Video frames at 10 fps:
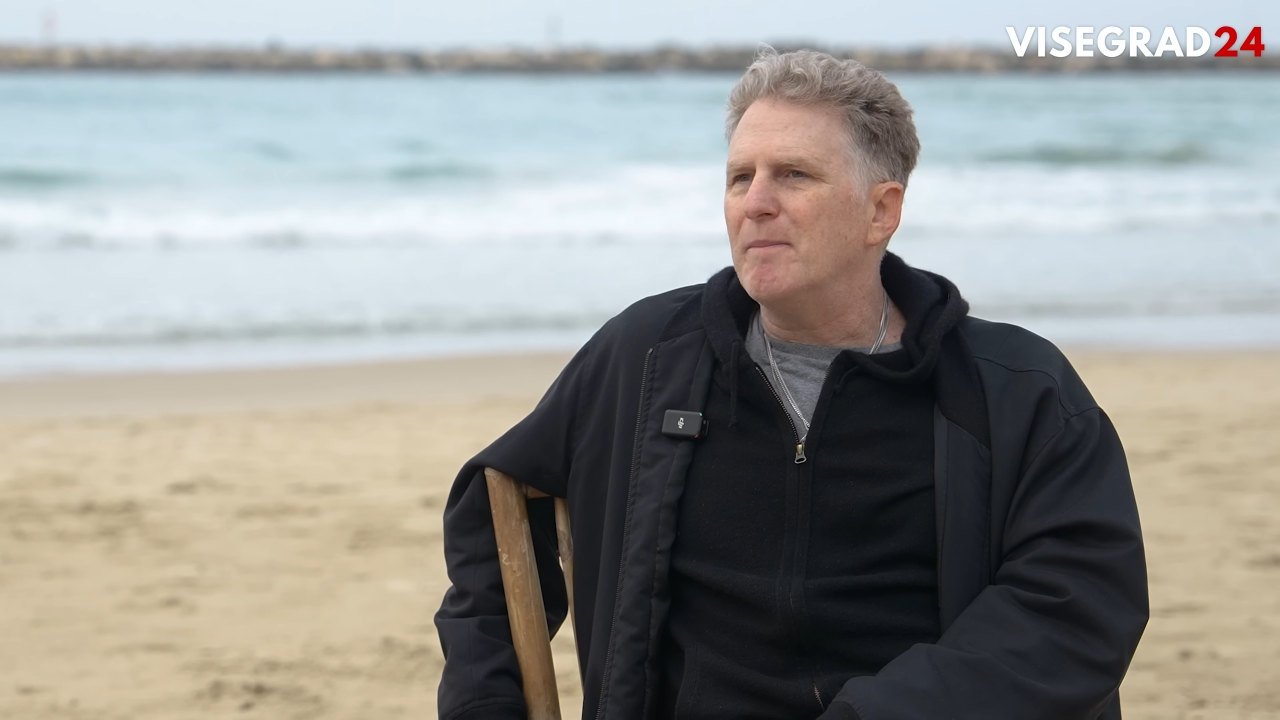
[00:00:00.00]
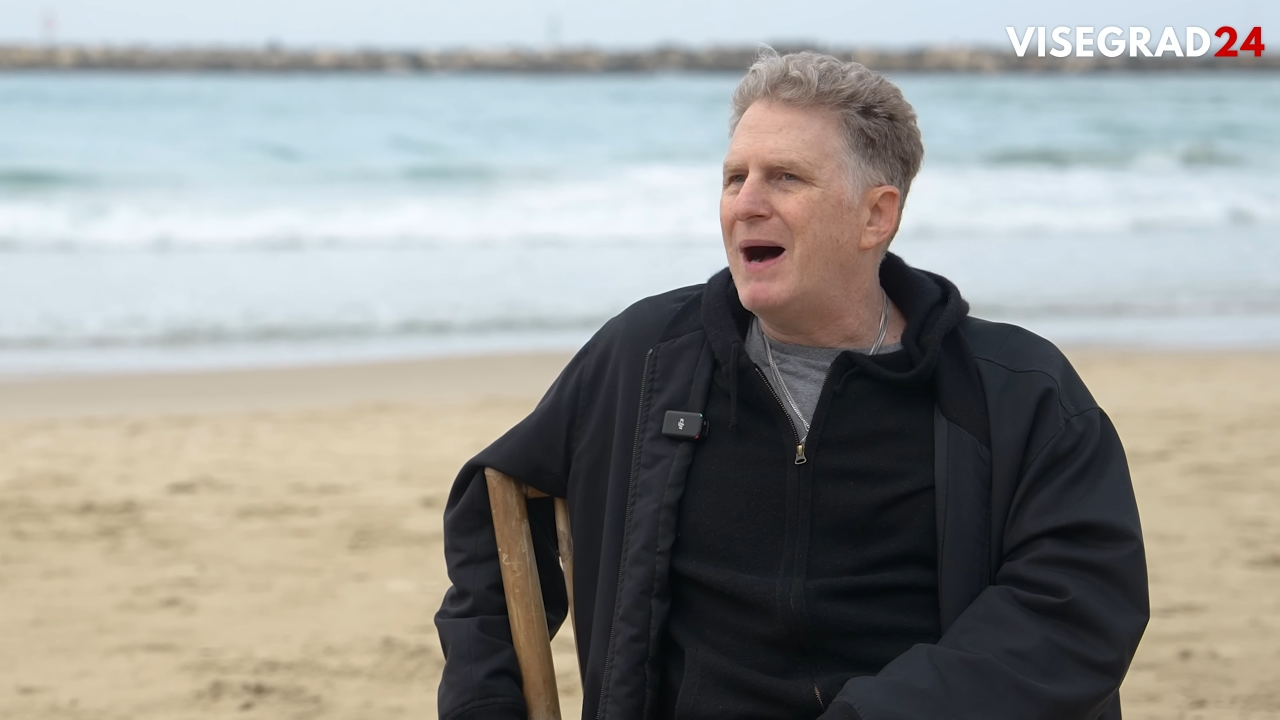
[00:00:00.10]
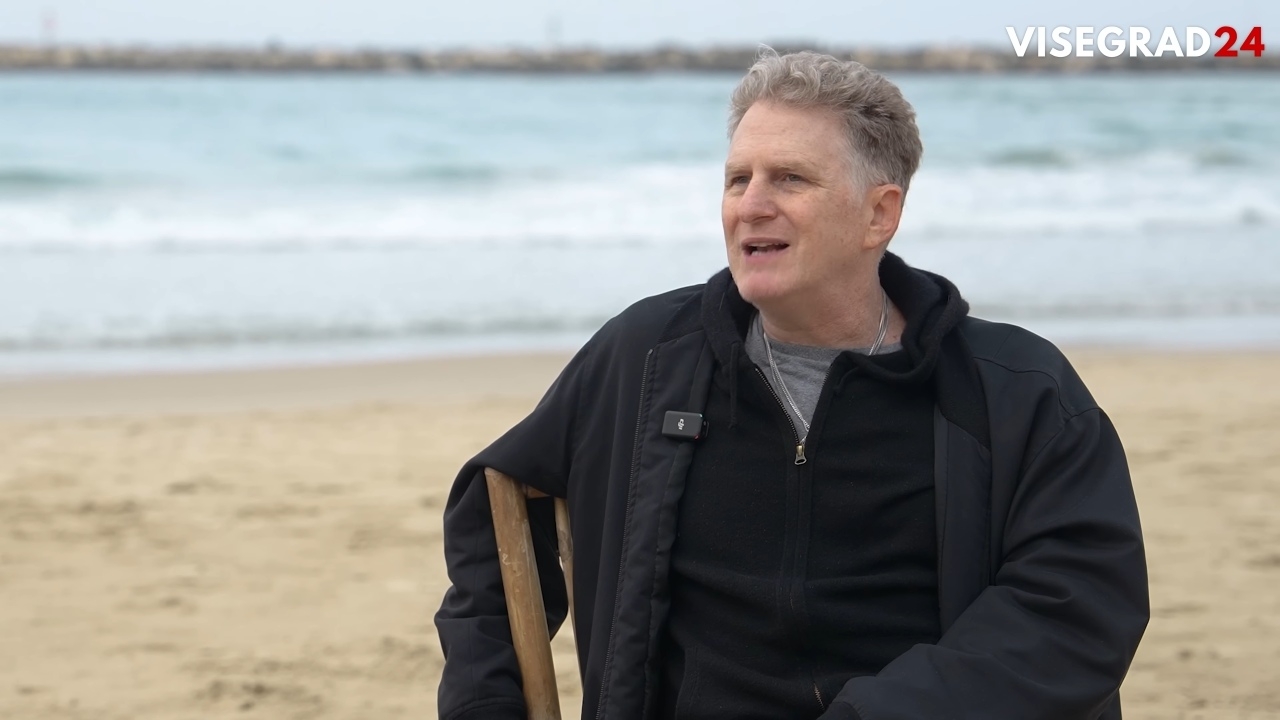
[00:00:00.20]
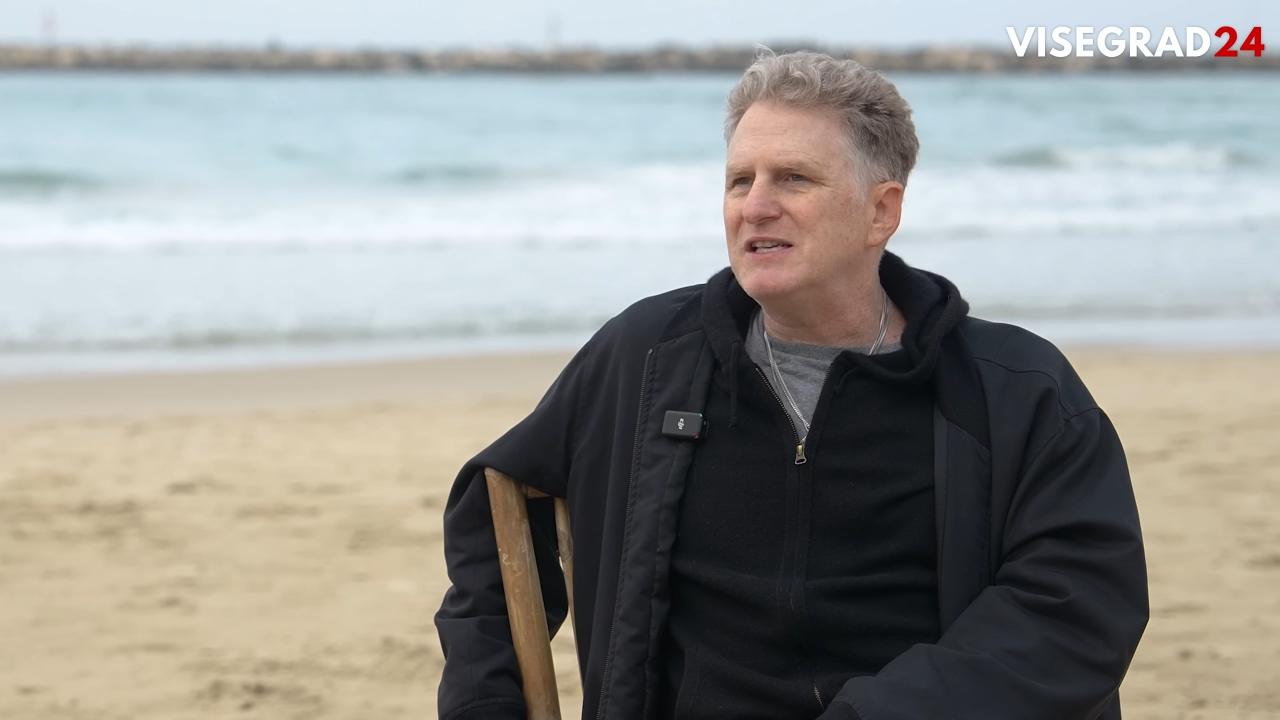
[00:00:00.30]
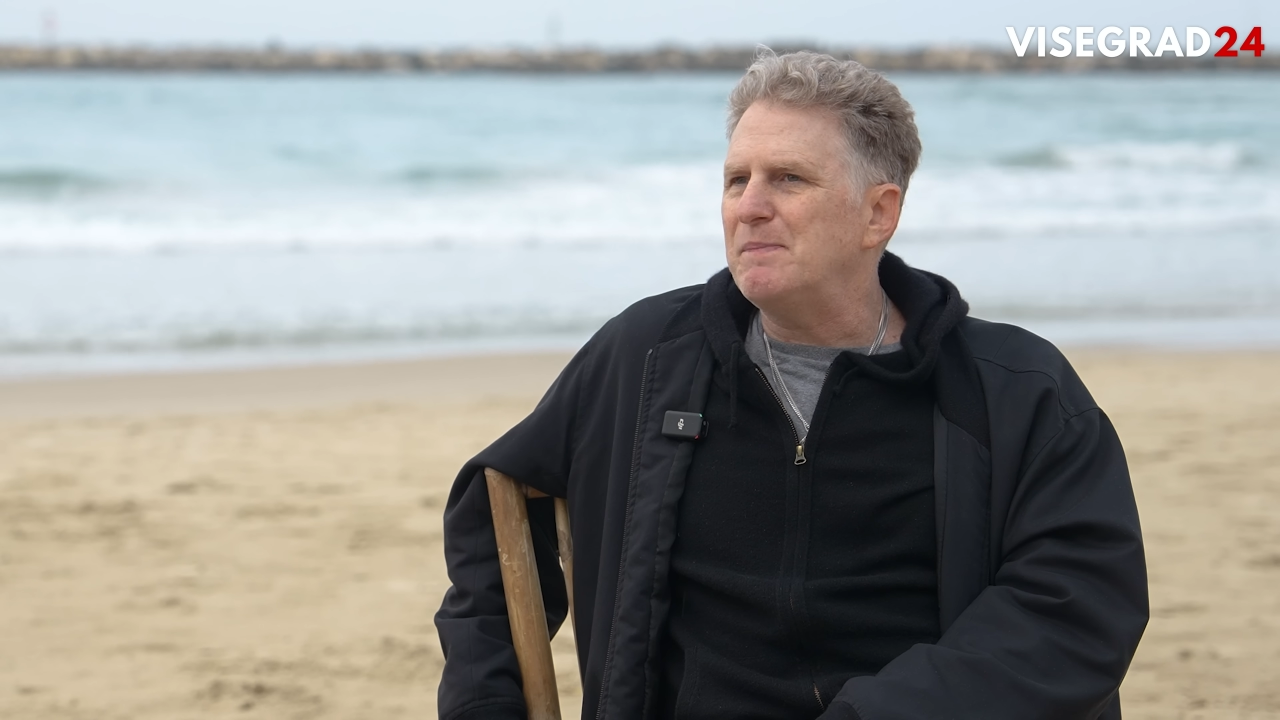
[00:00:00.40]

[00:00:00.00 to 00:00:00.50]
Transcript: Monty